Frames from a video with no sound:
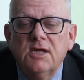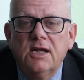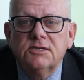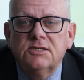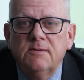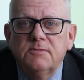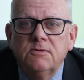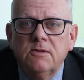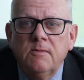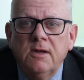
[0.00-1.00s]
Tax
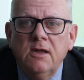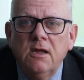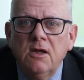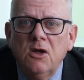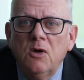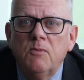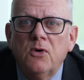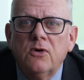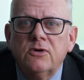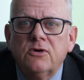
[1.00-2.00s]
Tips with me,
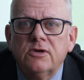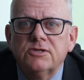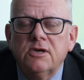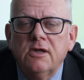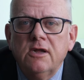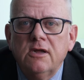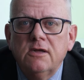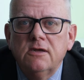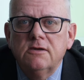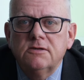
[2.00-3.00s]
Critchley,
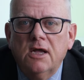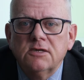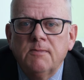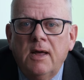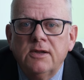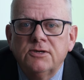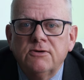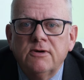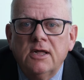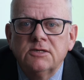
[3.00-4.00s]
Tax
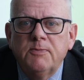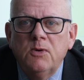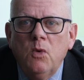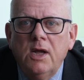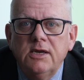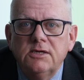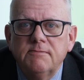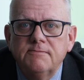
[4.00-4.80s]
Manager at Aspen, Waite.